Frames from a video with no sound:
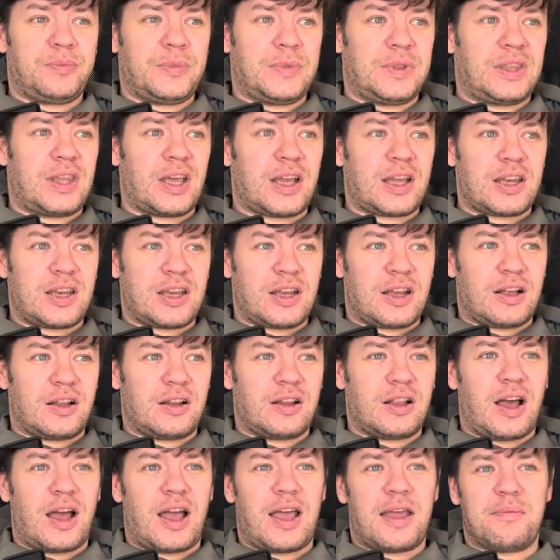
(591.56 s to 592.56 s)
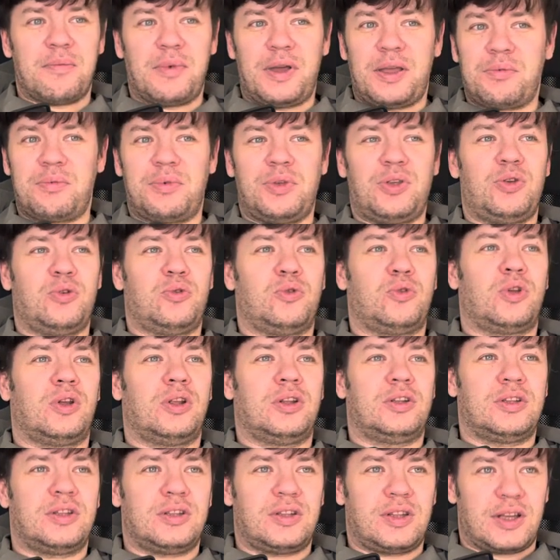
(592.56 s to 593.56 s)
technical guy, maybe you're
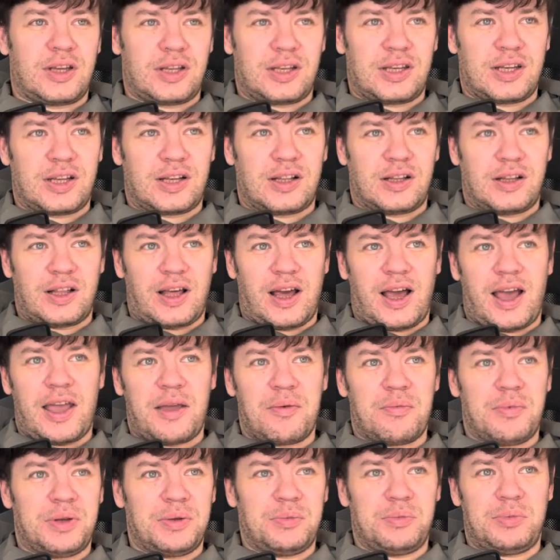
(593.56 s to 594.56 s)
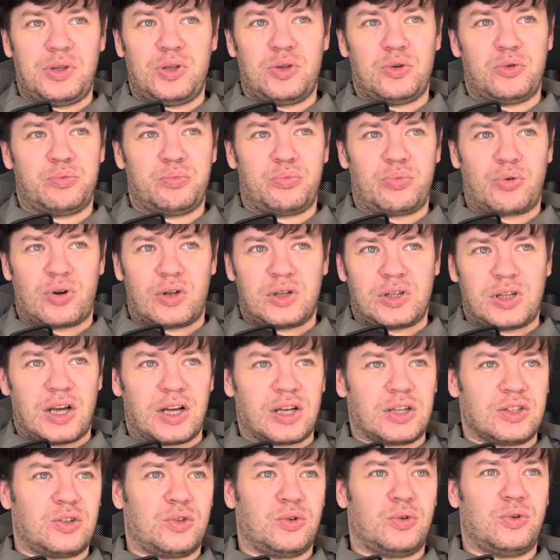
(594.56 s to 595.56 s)
not technical guy, maybe you're
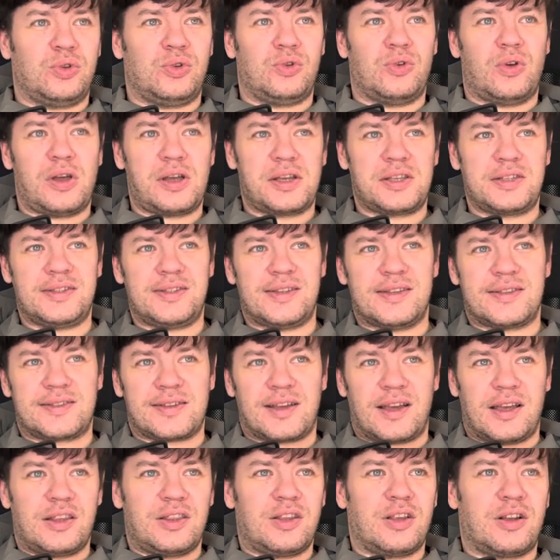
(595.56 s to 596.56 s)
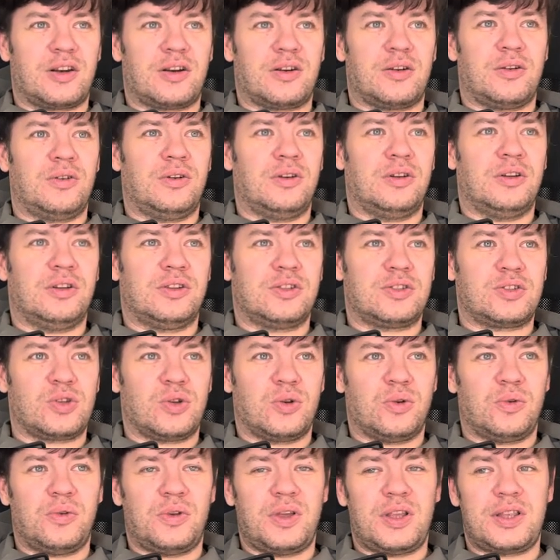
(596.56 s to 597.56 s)
product or UX designer,
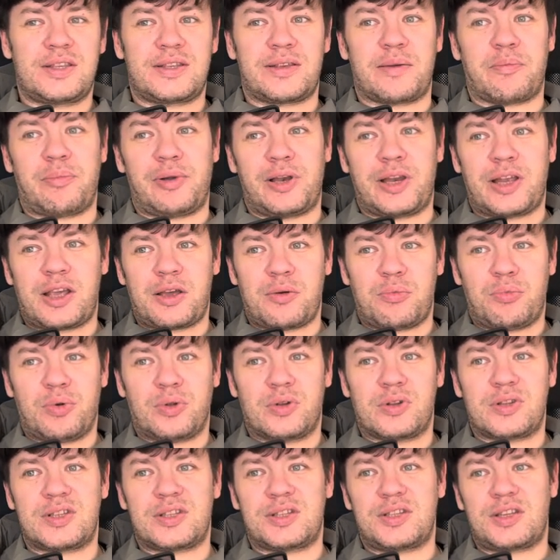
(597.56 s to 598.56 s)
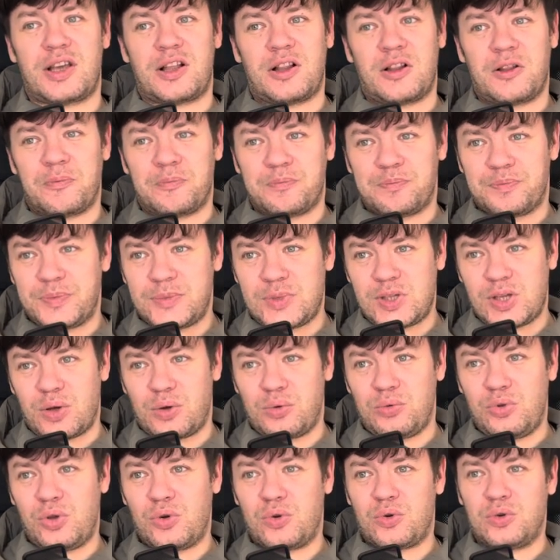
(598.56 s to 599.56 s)
so it's applicable still.
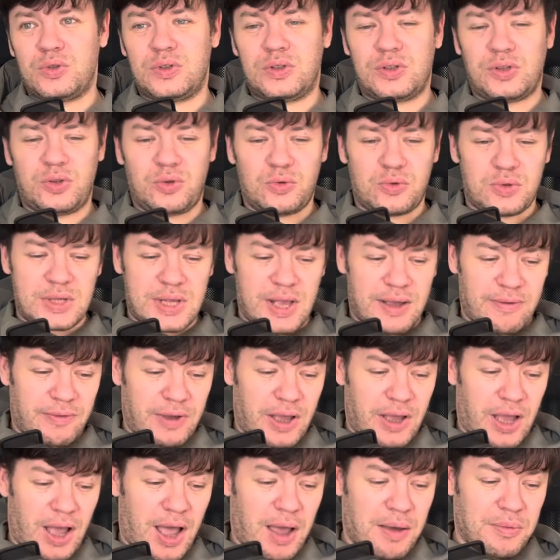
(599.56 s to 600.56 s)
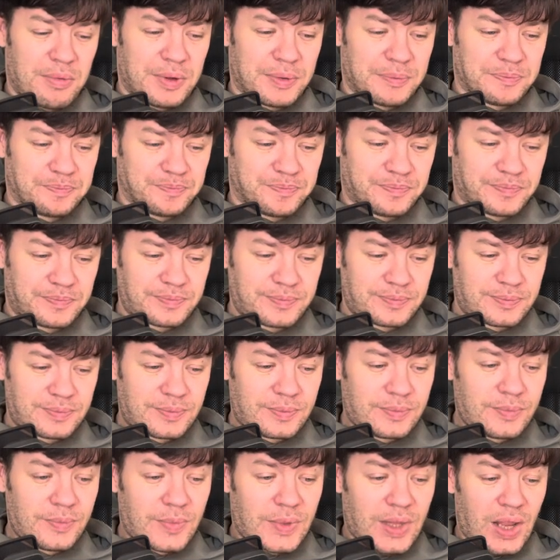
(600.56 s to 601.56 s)
So you could use our app
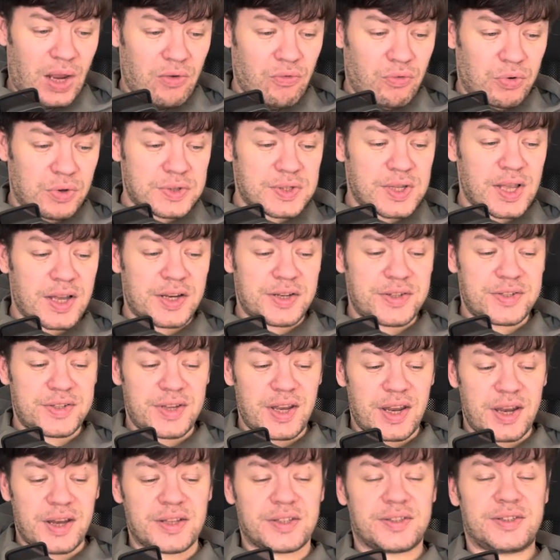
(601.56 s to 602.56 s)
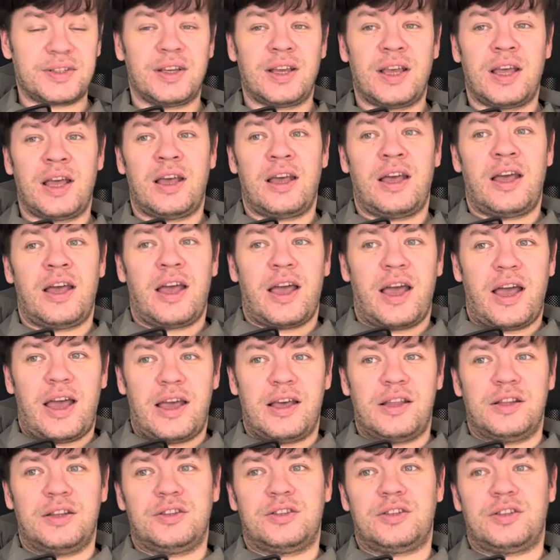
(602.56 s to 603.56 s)
for such things
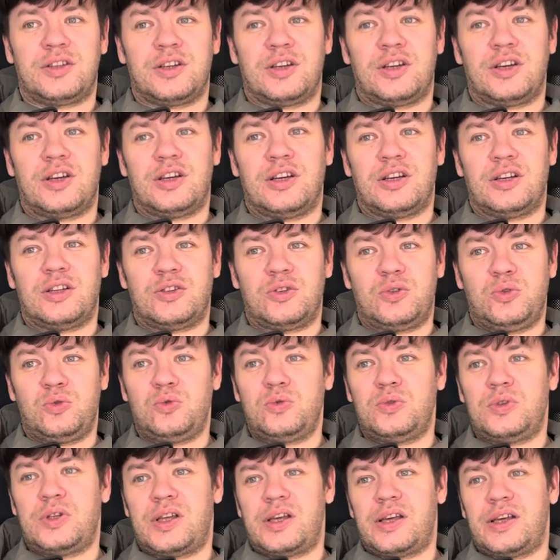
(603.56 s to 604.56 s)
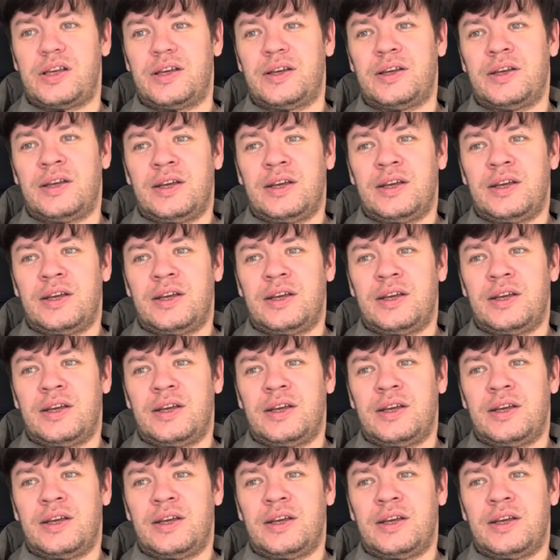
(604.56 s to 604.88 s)
and do the